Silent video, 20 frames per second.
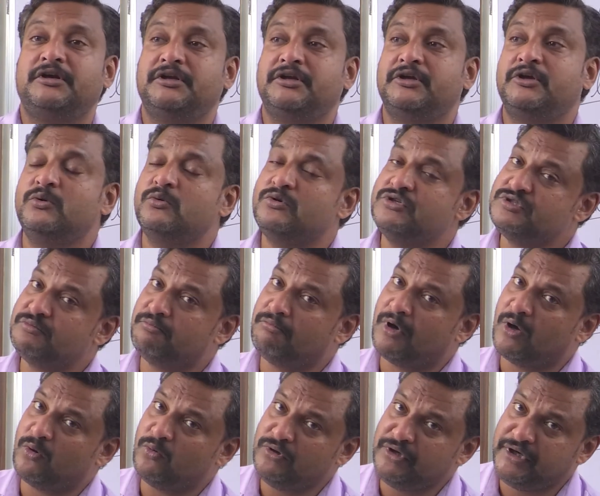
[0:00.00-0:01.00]
in a huge
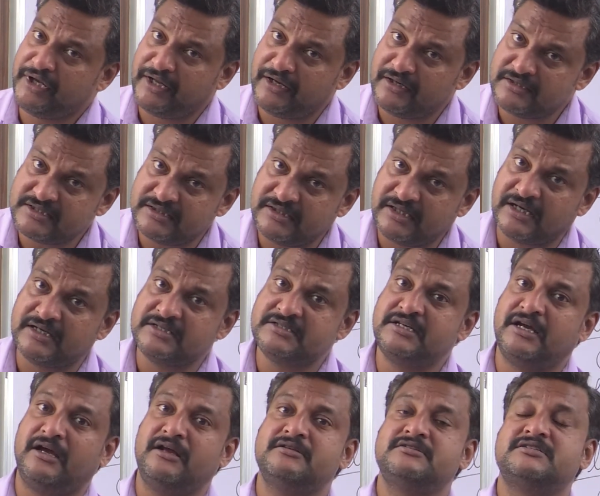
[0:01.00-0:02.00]
mountains, there are
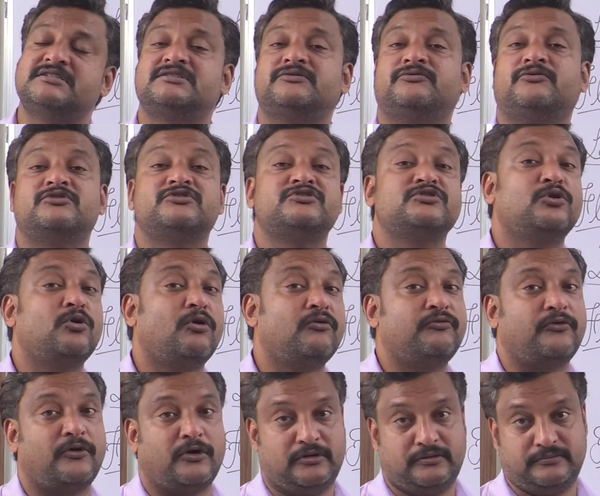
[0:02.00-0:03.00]
chances of a
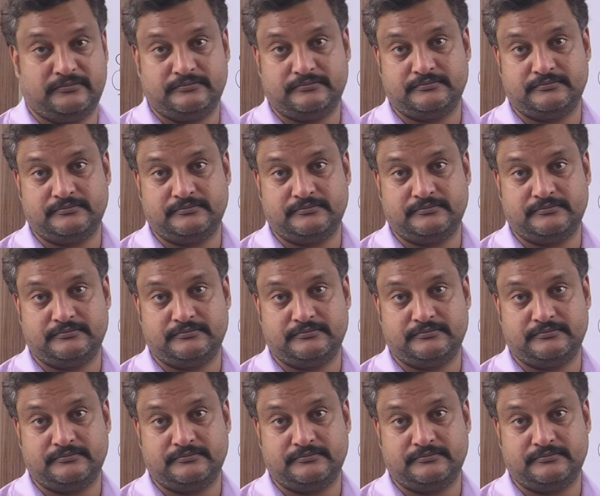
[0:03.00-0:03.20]
snowfall.